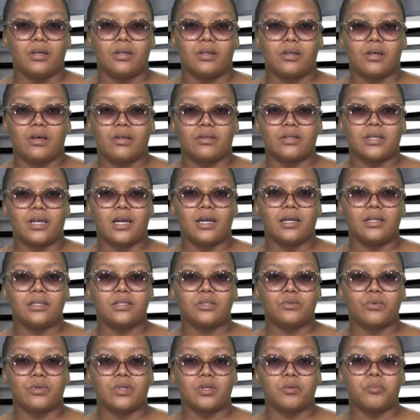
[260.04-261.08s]
Now, the
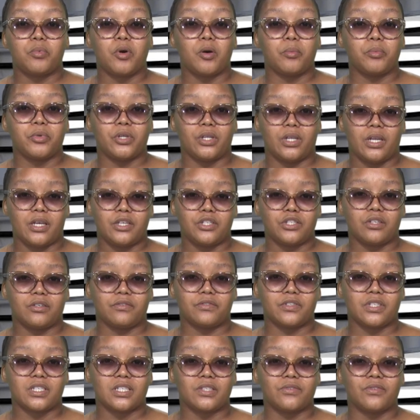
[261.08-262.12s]
island, with a population
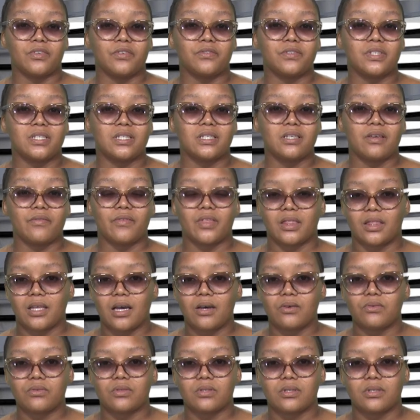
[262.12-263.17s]
of just
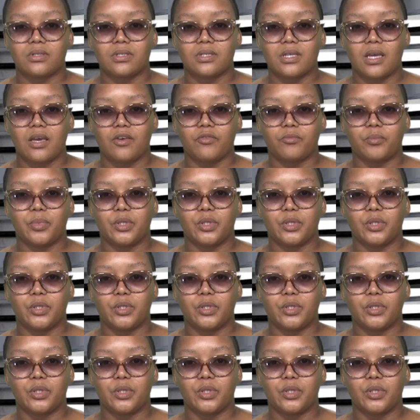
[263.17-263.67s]
57,000, have